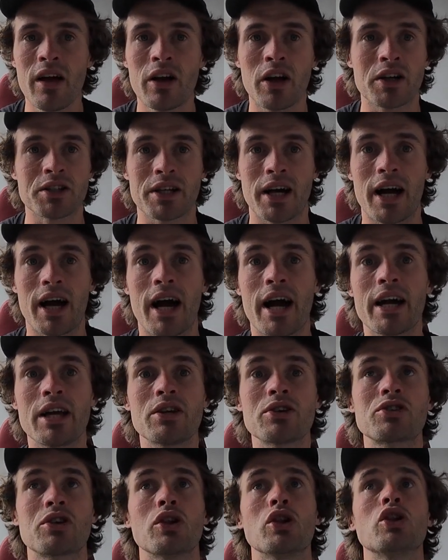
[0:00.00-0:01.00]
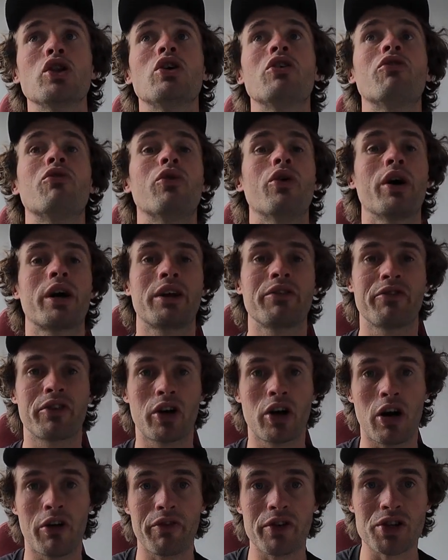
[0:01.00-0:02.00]
Because I used to love working from
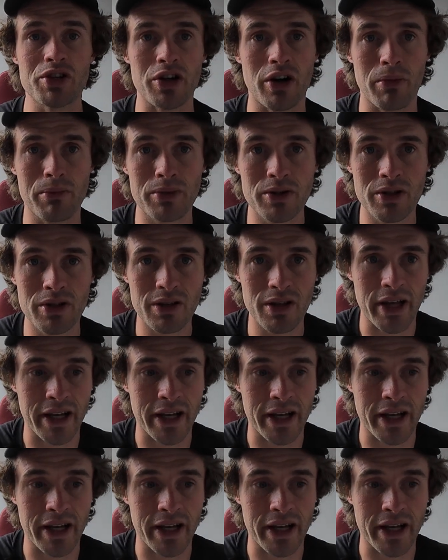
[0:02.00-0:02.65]
coffee shops.